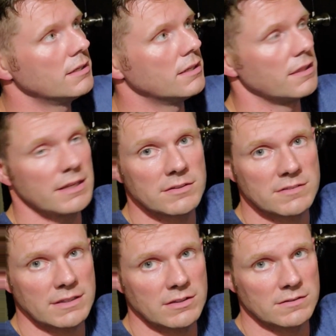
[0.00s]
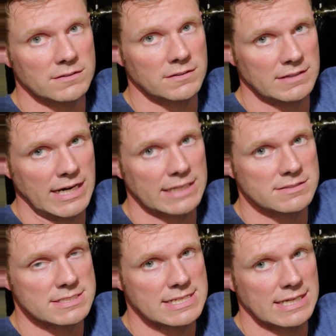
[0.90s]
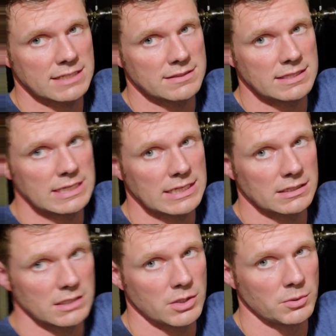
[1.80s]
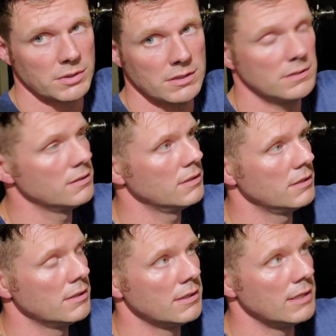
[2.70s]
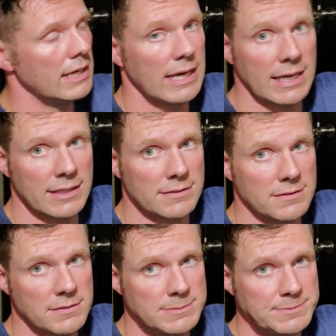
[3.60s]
this is designed to take the load, and